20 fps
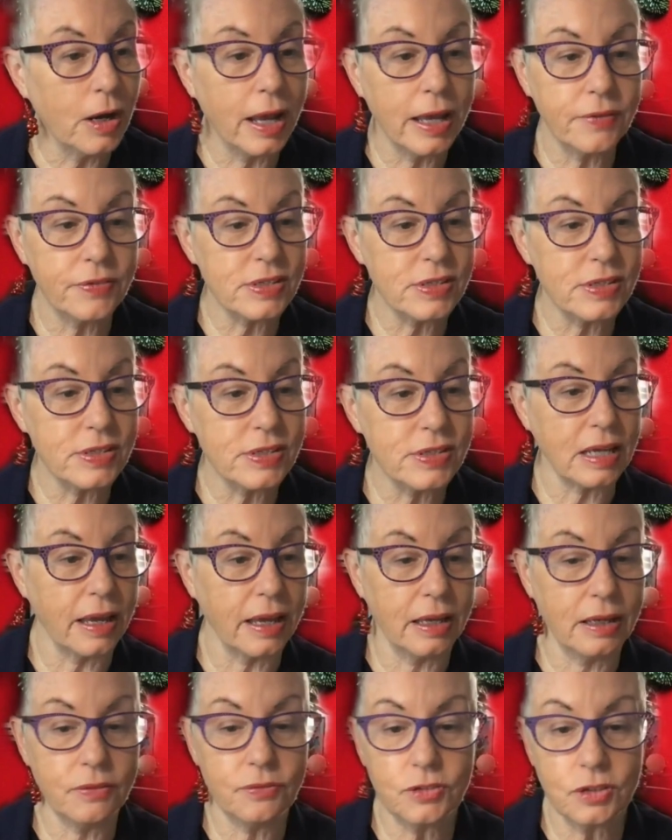I have it
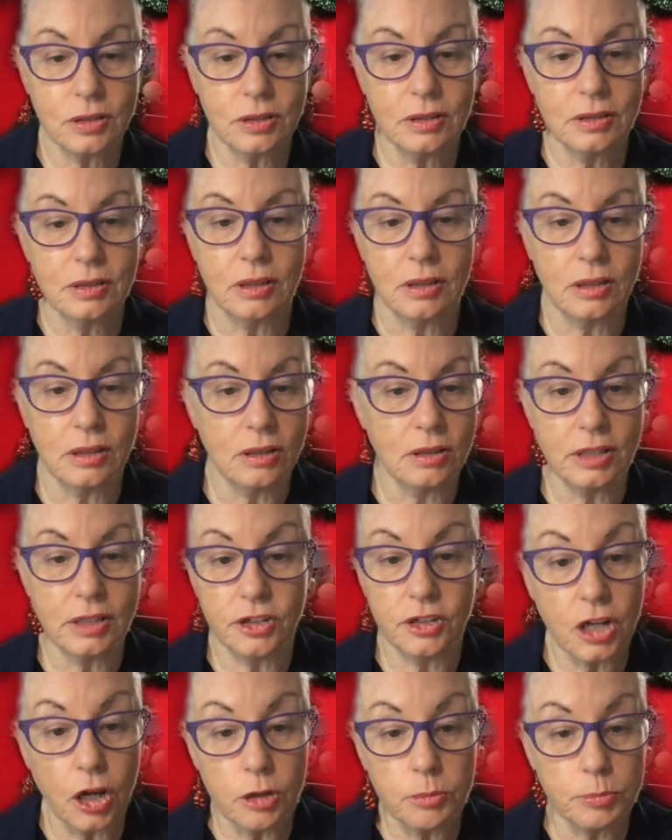saved on a
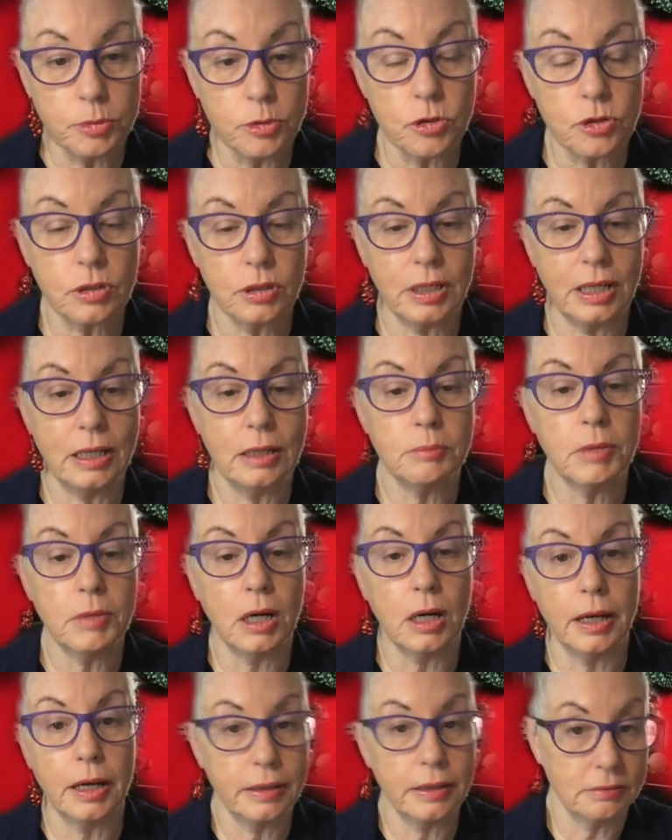notebook on
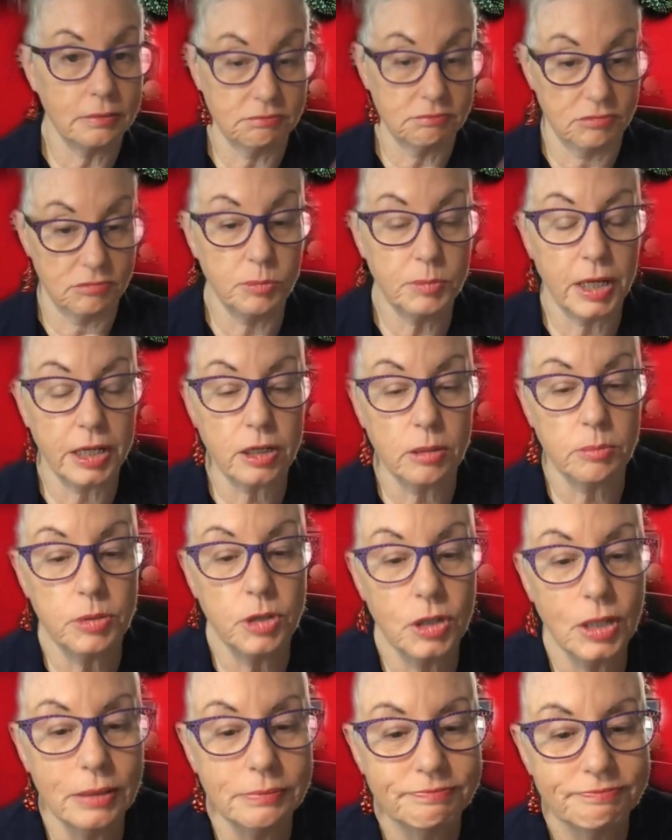my
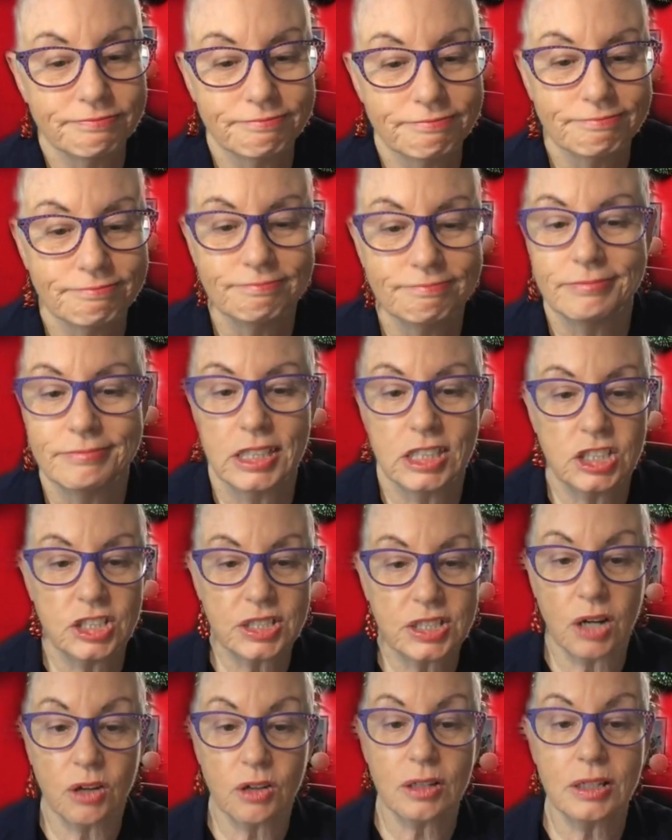computer. I
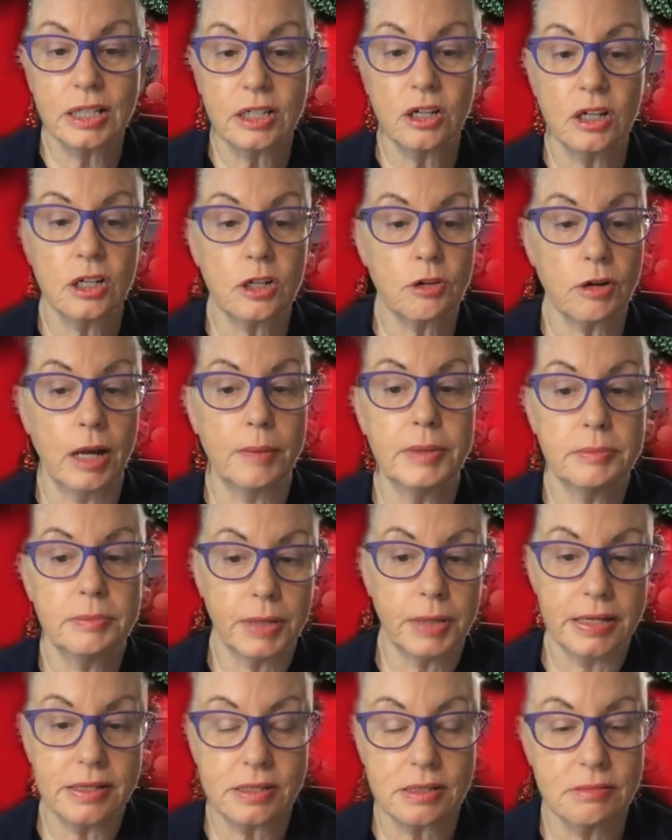just go click on it, grab it,
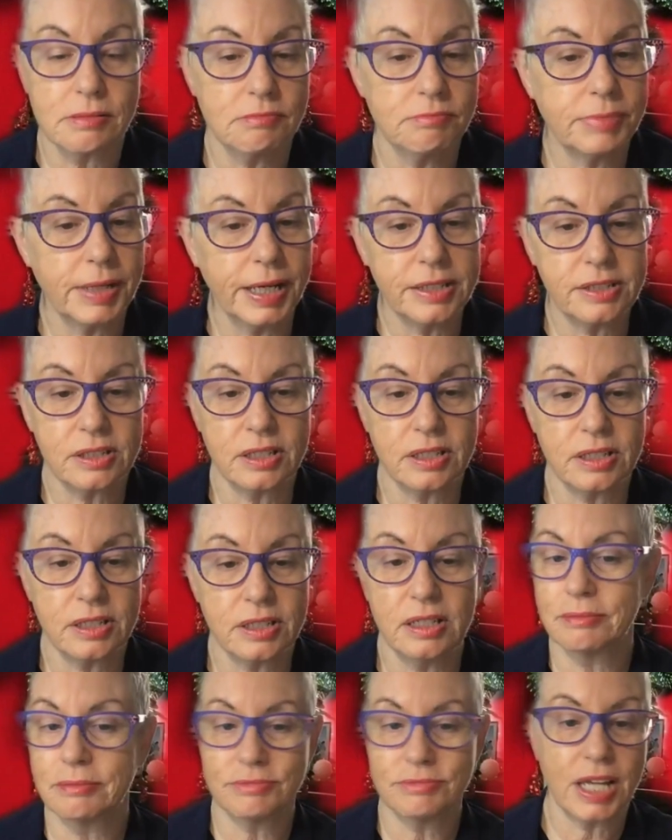paste it in
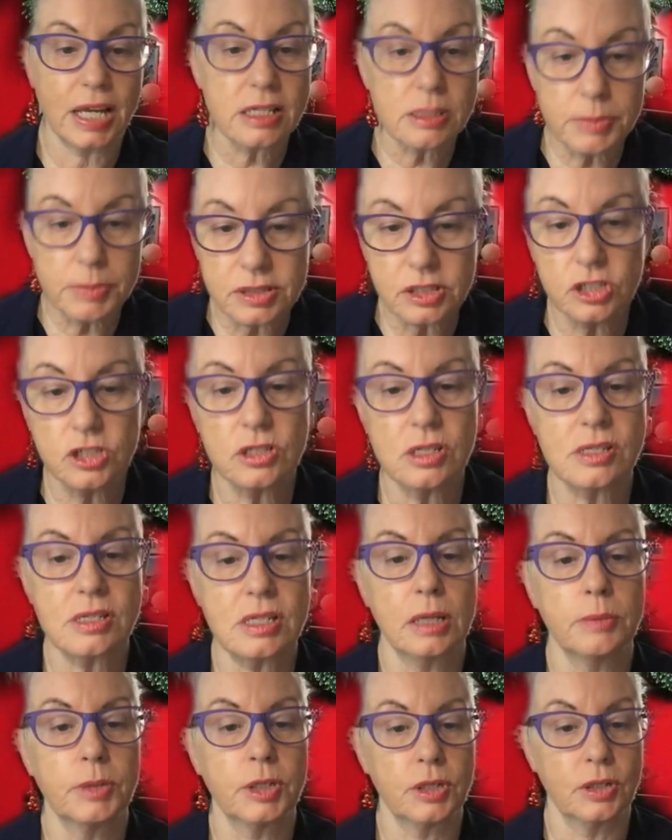a text message to
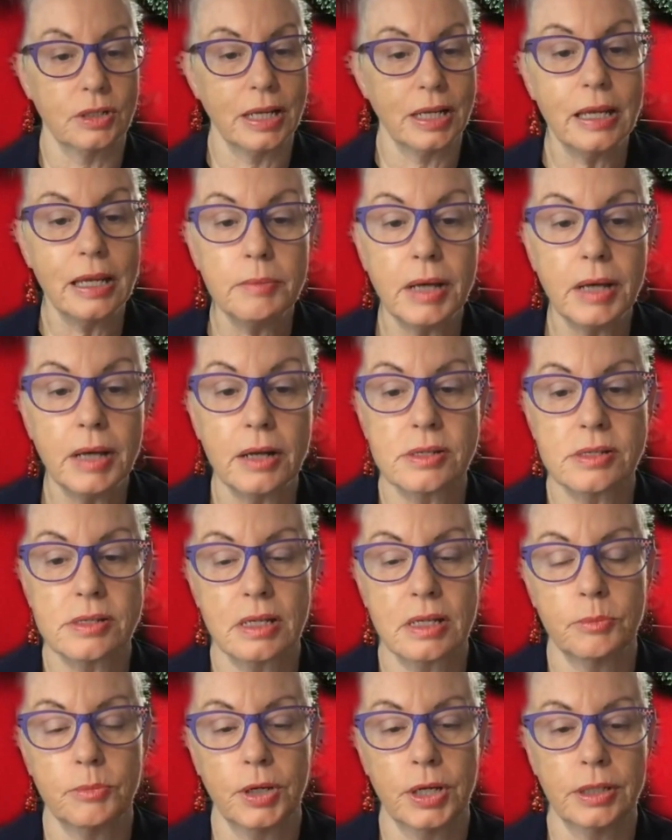someone, an email to
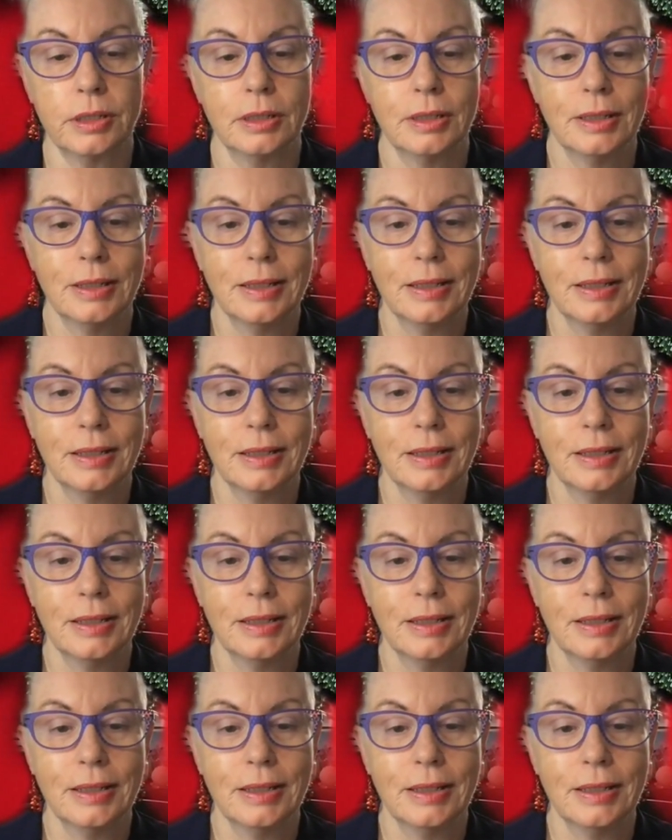someone.